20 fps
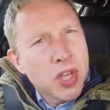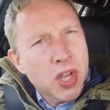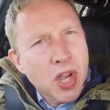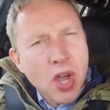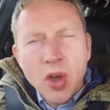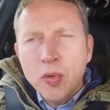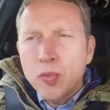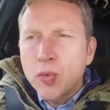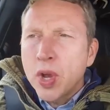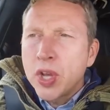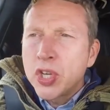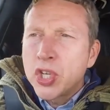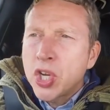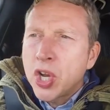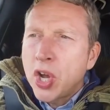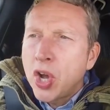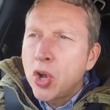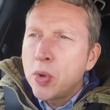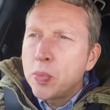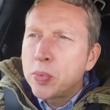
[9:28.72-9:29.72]
You can't raise
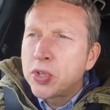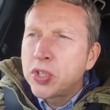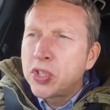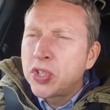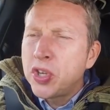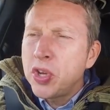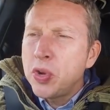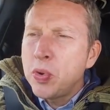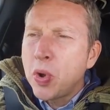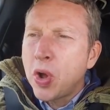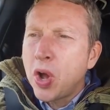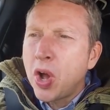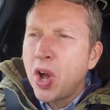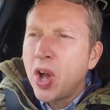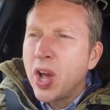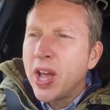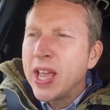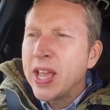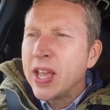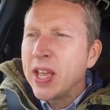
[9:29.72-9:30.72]
your hopes too
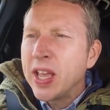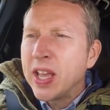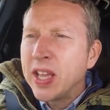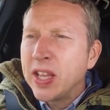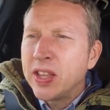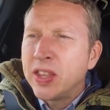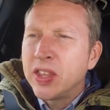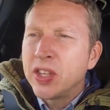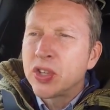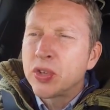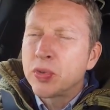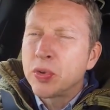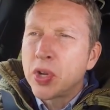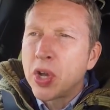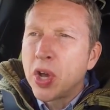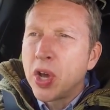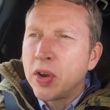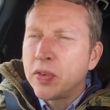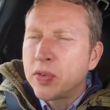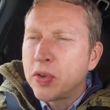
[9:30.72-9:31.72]
high in this
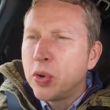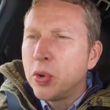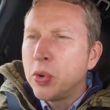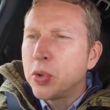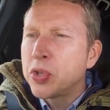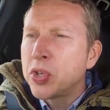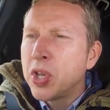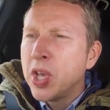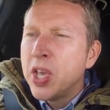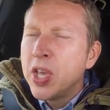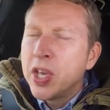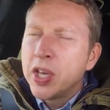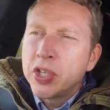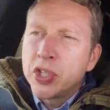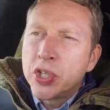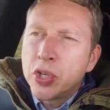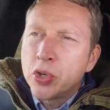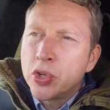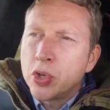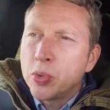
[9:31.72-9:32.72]
regard, of course.
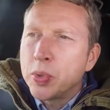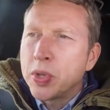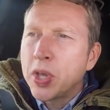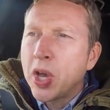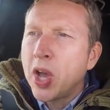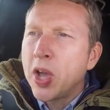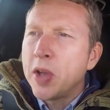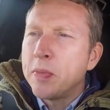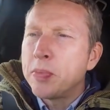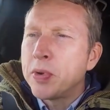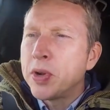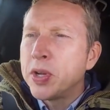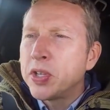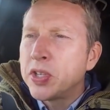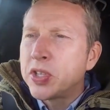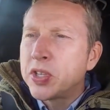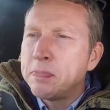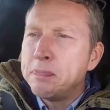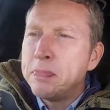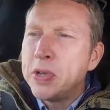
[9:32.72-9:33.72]
As usual with
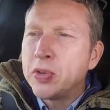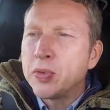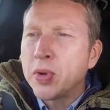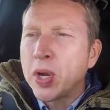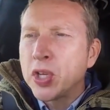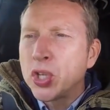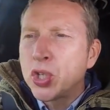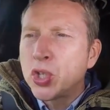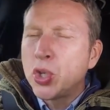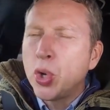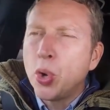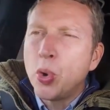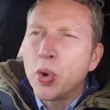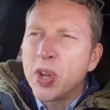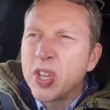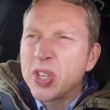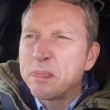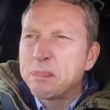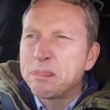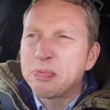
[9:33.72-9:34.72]
hybrids, mid range
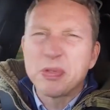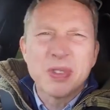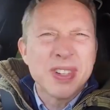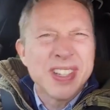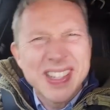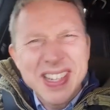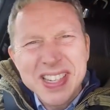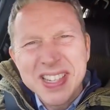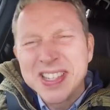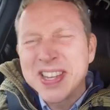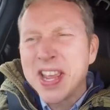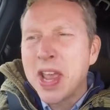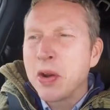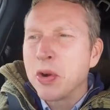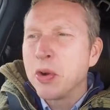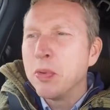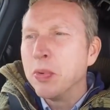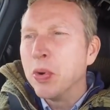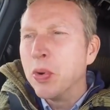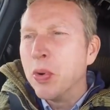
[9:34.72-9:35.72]
torque is pretty
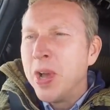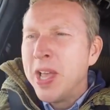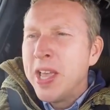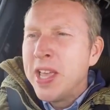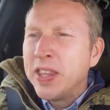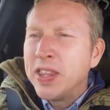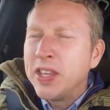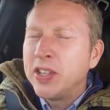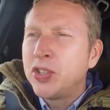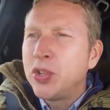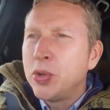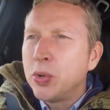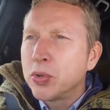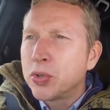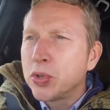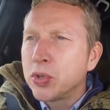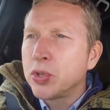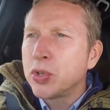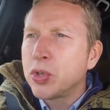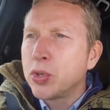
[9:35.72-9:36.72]
terrible. The
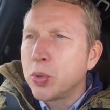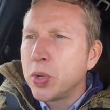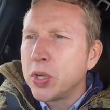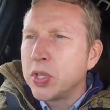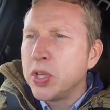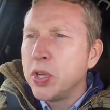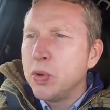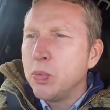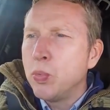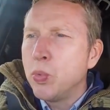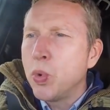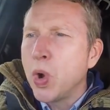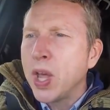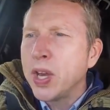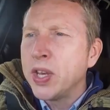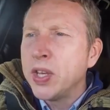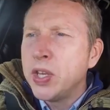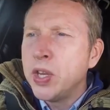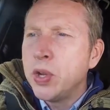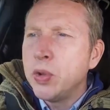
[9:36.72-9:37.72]

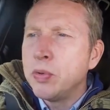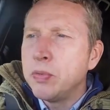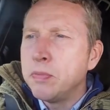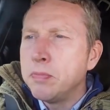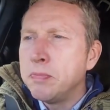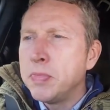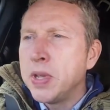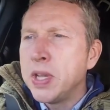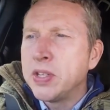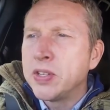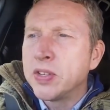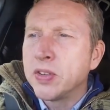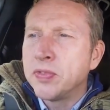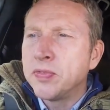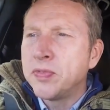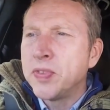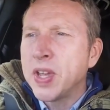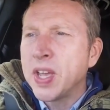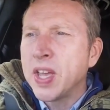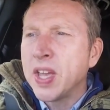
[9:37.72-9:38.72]
221 newton meter
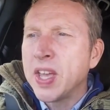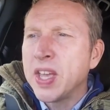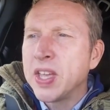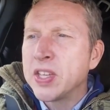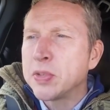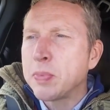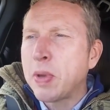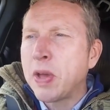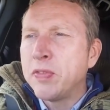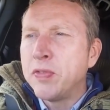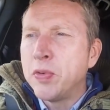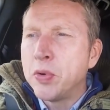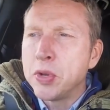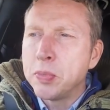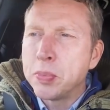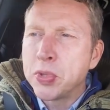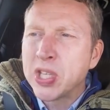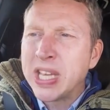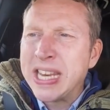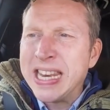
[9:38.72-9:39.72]
figure is about
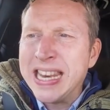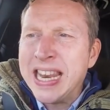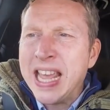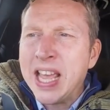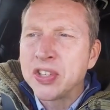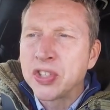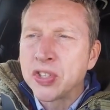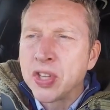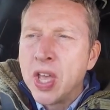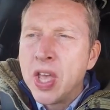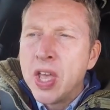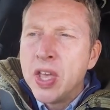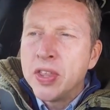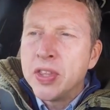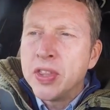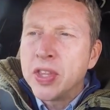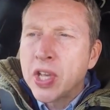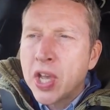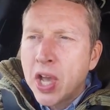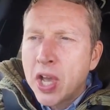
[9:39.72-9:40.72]
40% less
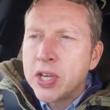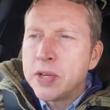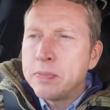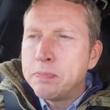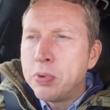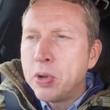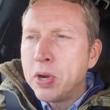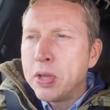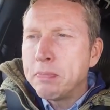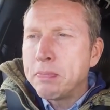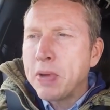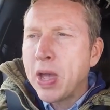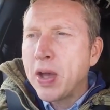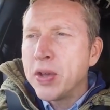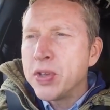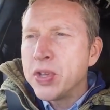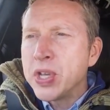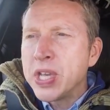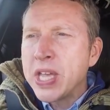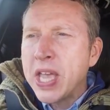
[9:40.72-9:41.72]
than the kind of pulling
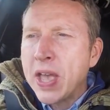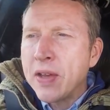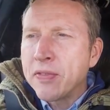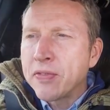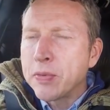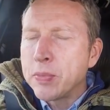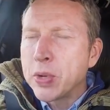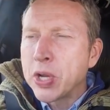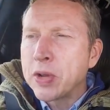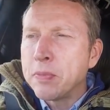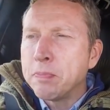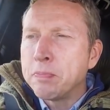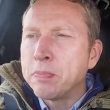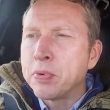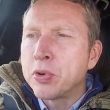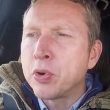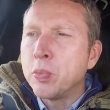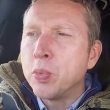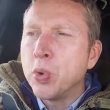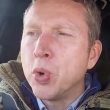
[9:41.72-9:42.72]
power you get from a
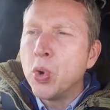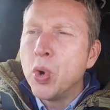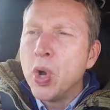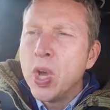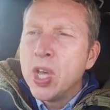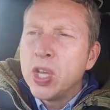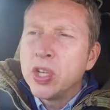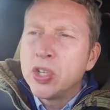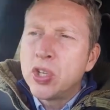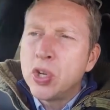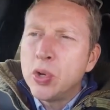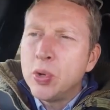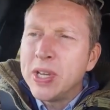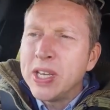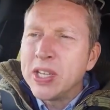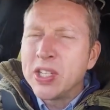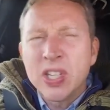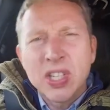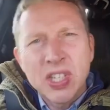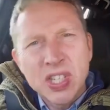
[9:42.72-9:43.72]
comparable 2
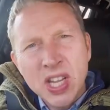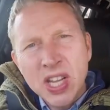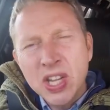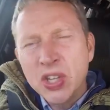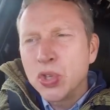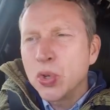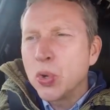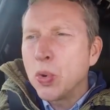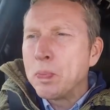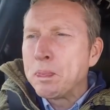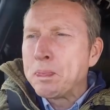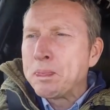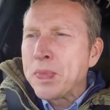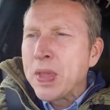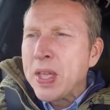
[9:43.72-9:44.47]
litre diesel.